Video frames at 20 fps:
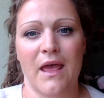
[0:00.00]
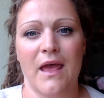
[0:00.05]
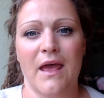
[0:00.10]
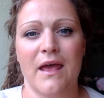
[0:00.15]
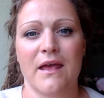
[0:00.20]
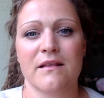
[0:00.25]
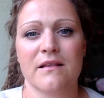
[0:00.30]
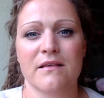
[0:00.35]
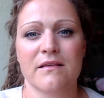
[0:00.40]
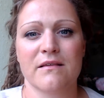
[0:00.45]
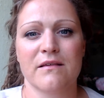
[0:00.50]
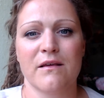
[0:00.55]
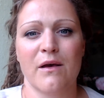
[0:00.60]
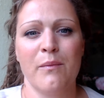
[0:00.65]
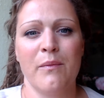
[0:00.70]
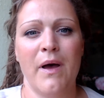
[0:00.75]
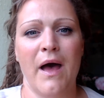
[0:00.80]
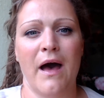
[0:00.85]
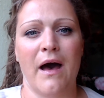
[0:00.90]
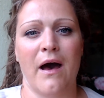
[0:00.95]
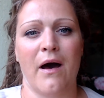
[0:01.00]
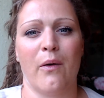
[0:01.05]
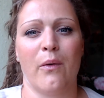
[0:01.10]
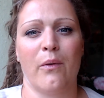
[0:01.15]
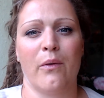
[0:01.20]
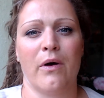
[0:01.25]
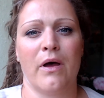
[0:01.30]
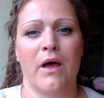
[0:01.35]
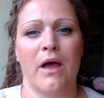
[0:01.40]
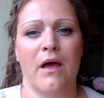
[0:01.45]
And
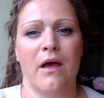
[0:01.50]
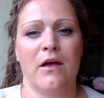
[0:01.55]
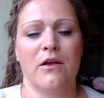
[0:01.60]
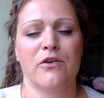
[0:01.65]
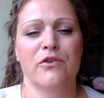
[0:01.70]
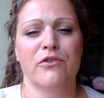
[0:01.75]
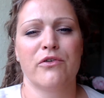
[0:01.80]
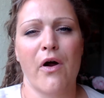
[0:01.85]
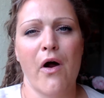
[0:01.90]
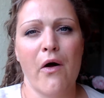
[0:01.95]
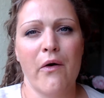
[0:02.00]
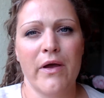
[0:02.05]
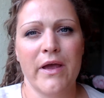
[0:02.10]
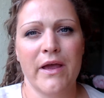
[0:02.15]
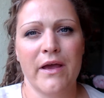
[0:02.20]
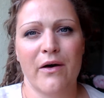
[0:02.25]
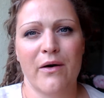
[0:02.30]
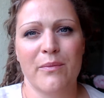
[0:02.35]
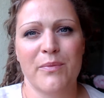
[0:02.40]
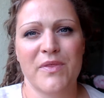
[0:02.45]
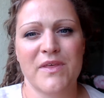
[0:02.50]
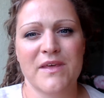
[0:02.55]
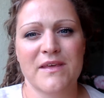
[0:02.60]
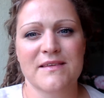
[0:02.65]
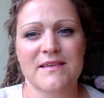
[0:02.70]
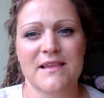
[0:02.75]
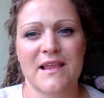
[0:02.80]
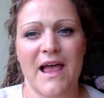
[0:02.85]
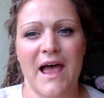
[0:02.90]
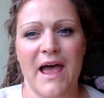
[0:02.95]
somehow drawing up
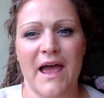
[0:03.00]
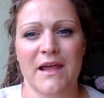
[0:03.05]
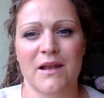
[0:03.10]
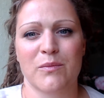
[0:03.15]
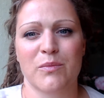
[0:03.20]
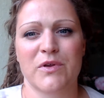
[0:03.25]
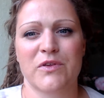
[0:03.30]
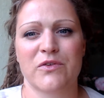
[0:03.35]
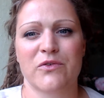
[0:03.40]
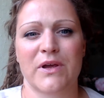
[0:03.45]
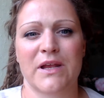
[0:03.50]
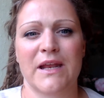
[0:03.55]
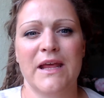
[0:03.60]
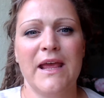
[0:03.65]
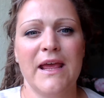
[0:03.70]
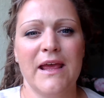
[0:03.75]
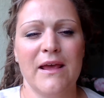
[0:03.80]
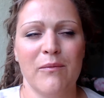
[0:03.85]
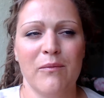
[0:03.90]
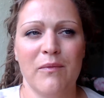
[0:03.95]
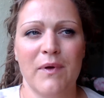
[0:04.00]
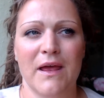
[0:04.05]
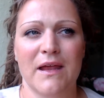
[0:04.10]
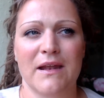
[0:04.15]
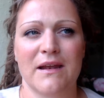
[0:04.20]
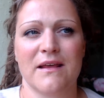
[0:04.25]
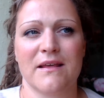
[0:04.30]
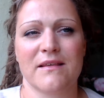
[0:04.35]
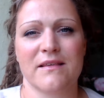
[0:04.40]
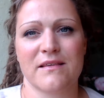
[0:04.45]
this line between him and
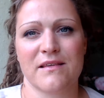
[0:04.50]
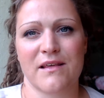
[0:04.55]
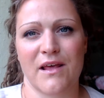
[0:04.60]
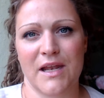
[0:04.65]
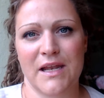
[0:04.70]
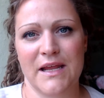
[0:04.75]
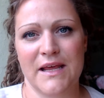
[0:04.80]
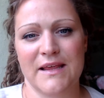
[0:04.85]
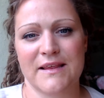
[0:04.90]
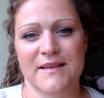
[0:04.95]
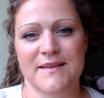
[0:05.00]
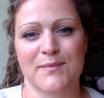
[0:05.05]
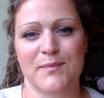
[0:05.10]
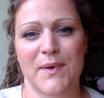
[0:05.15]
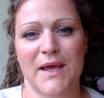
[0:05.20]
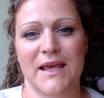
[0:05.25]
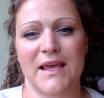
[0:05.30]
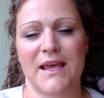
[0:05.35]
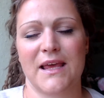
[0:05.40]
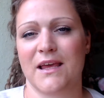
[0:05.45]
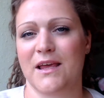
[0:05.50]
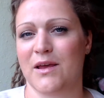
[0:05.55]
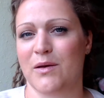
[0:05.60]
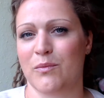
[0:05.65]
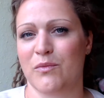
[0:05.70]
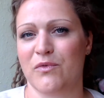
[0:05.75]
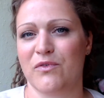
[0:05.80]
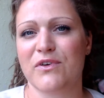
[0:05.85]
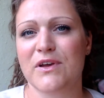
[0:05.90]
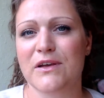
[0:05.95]
his son is making
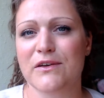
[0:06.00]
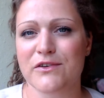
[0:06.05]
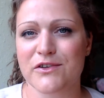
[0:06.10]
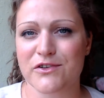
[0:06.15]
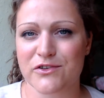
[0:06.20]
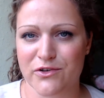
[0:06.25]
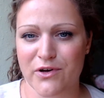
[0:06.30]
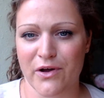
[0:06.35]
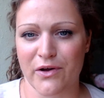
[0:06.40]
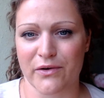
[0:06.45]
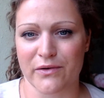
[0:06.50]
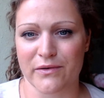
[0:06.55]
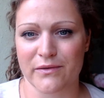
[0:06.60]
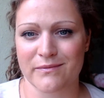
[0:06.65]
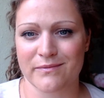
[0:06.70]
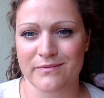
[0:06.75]
him feel strong